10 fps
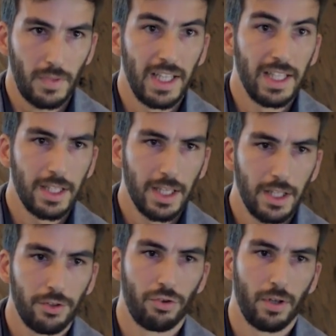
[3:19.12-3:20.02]

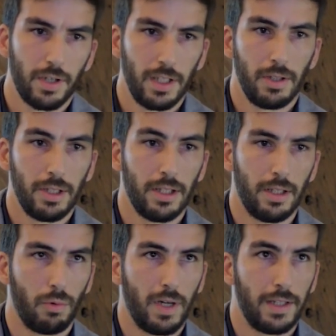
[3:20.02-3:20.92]
engage really
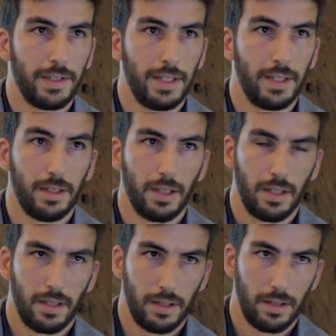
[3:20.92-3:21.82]
well the
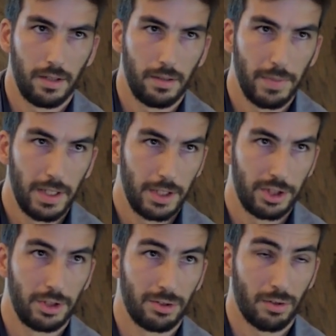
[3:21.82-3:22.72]

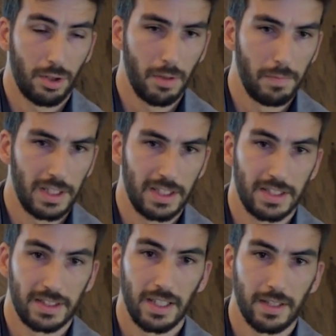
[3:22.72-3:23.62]
pre-initiation complex
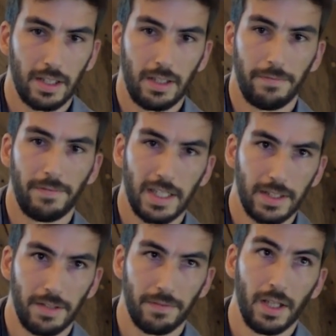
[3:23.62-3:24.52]
and start an
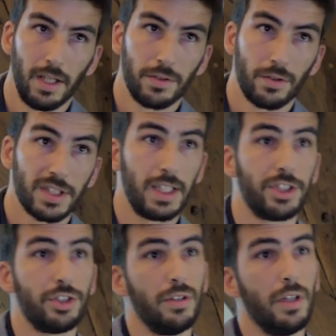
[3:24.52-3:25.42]
effective
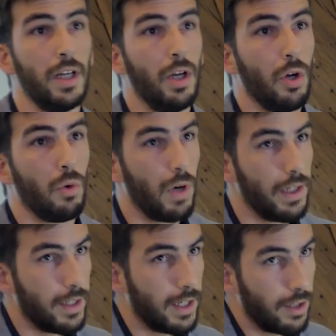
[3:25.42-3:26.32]
translation, while
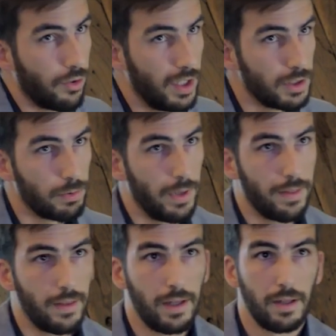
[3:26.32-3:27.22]
there are genes
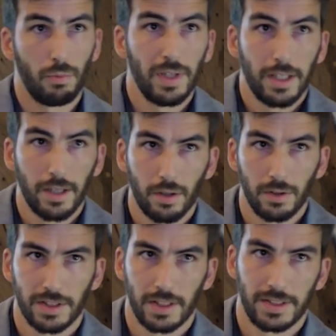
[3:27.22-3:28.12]
with weaker
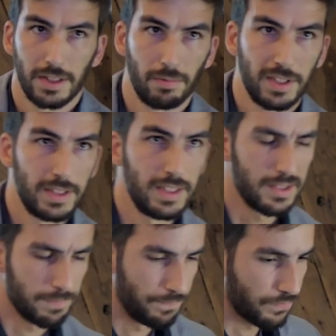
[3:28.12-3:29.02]
Cossack
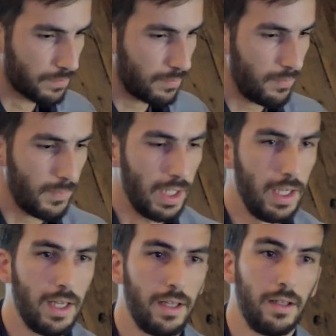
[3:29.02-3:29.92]
sequences
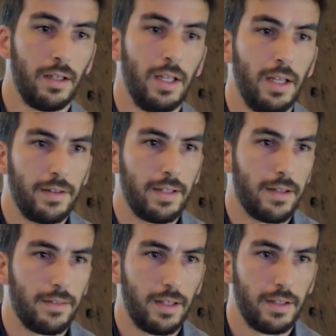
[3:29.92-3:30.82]

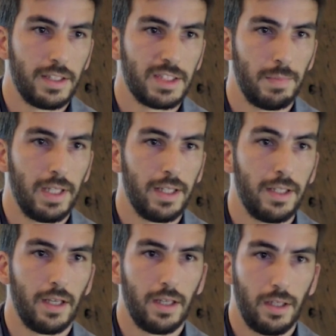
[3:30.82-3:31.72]
that
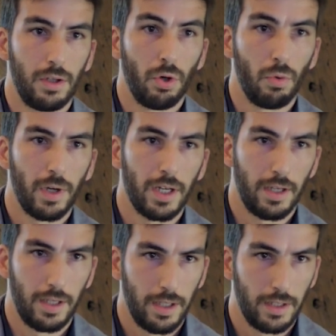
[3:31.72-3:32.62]
display
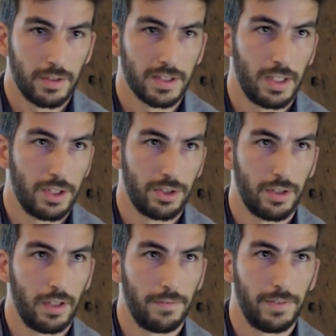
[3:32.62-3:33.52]
lower
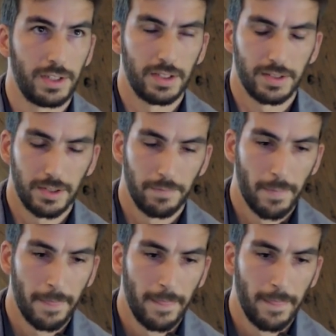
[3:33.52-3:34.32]
translational efficiency.